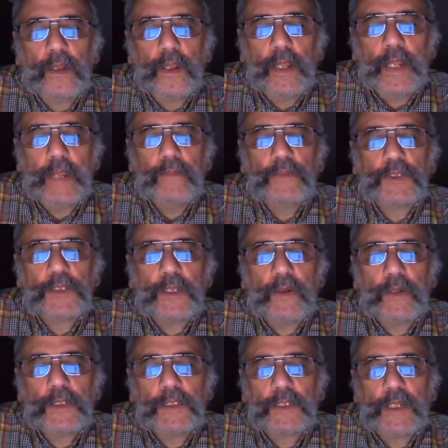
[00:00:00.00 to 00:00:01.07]
Even so,
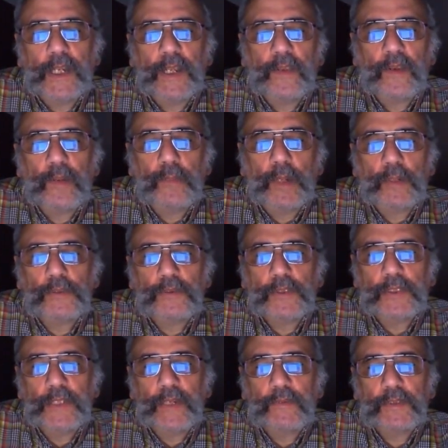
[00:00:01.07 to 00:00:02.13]
it is clear that the
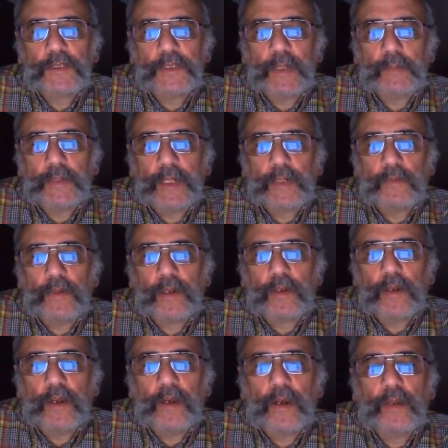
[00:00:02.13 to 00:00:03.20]
motorist never stepped out of her
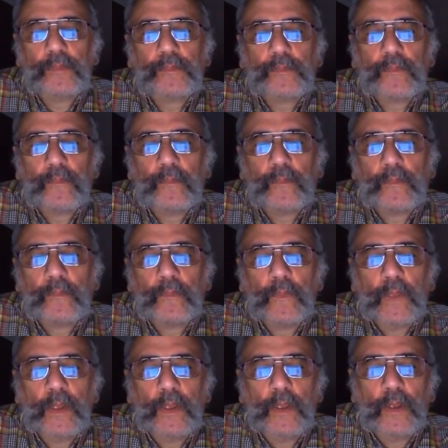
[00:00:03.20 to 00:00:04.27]
car.
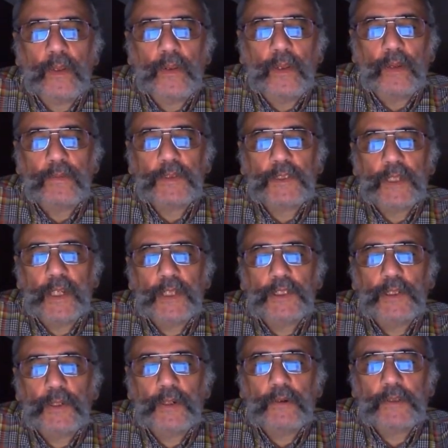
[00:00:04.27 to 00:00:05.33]
The officer
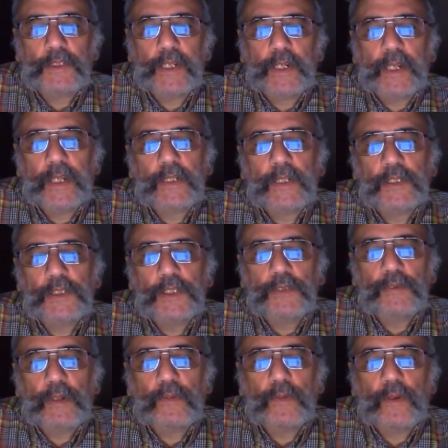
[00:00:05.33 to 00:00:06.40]
issued her a ticket and she
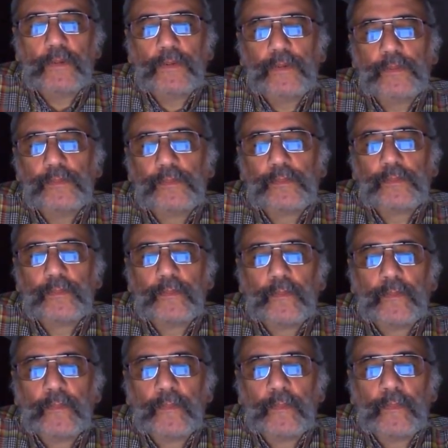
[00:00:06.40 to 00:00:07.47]
drove off.
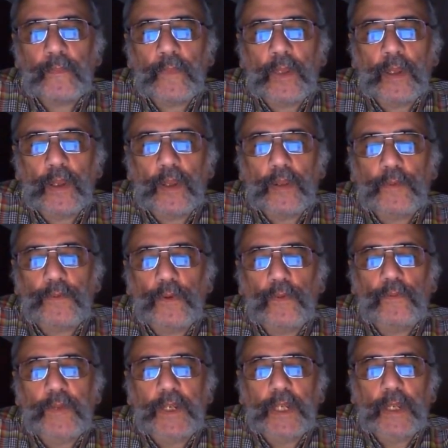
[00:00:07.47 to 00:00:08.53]
On the full
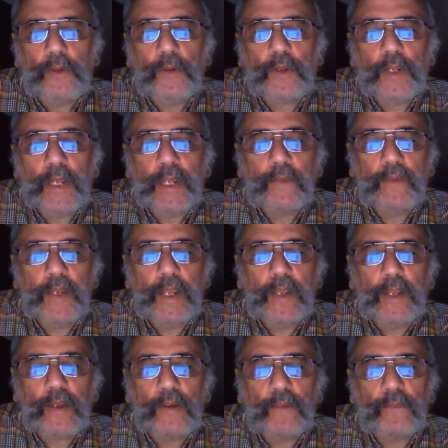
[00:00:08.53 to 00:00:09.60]
video, you can even hear
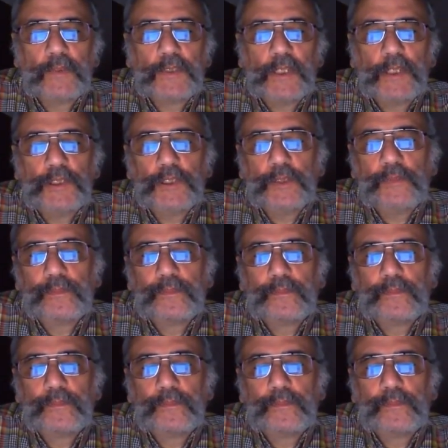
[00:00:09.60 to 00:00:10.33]
their conversation.